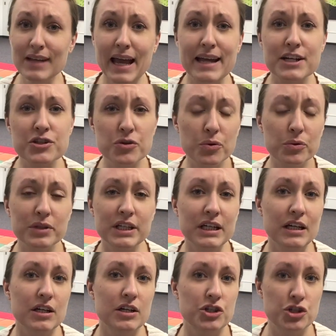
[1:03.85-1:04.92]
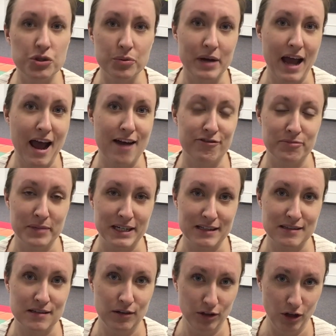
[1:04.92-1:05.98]
And it's only 2.5
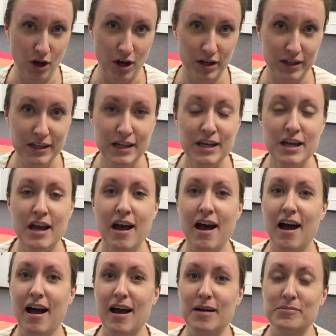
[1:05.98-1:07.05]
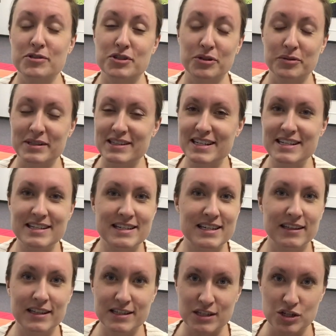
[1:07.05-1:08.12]
minutes long. So it's easy to
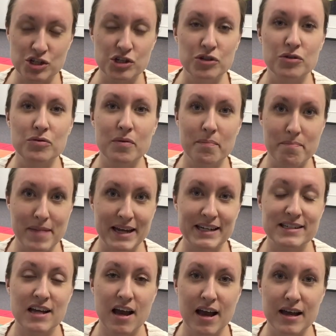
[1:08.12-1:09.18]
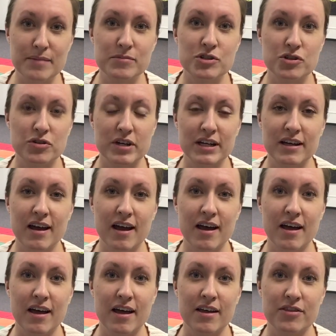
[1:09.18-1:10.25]
listen to many times during
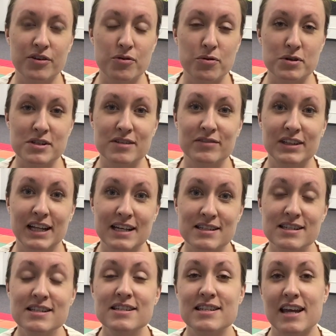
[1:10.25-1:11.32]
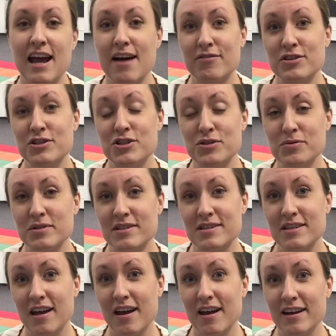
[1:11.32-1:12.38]
the course of a lesson to have the students
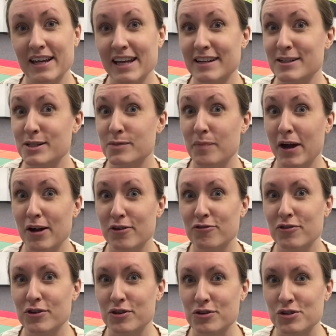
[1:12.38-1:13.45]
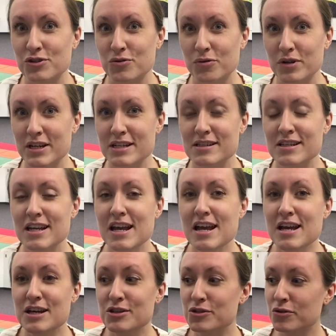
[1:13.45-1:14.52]
get inspired for their stories.
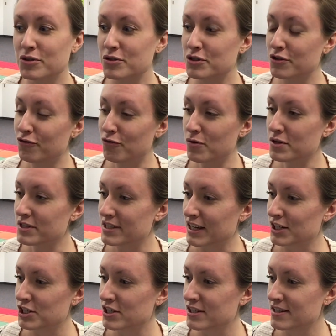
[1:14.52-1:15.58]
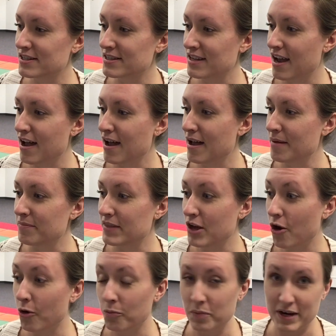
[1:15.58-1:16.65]
So there's the 4 sections, the
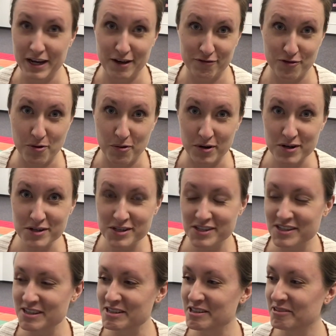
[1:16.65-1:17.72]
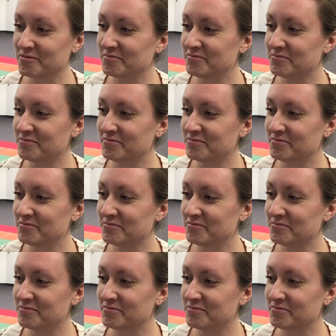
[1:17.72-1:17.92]
opening, of course.